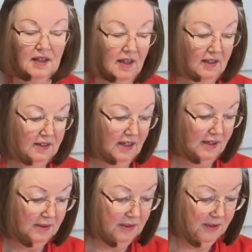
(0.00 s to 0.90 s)
And
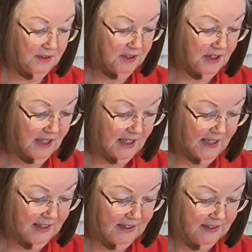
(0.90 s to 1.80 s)
now I'm going to
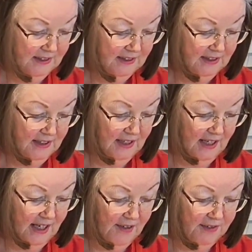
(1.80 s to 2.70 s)
add
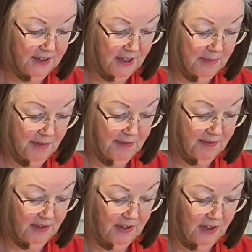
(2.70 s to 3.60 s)
1/2 cup of
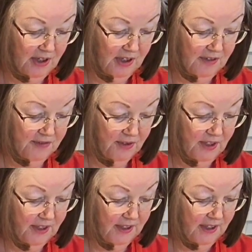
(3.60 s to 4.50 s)
olive
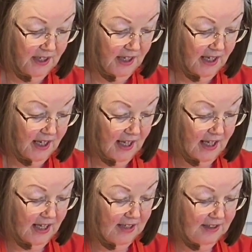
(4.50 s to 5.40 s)
oil,
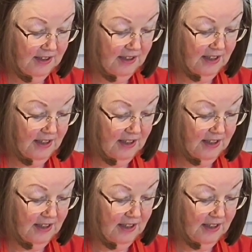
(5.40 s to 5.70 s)
and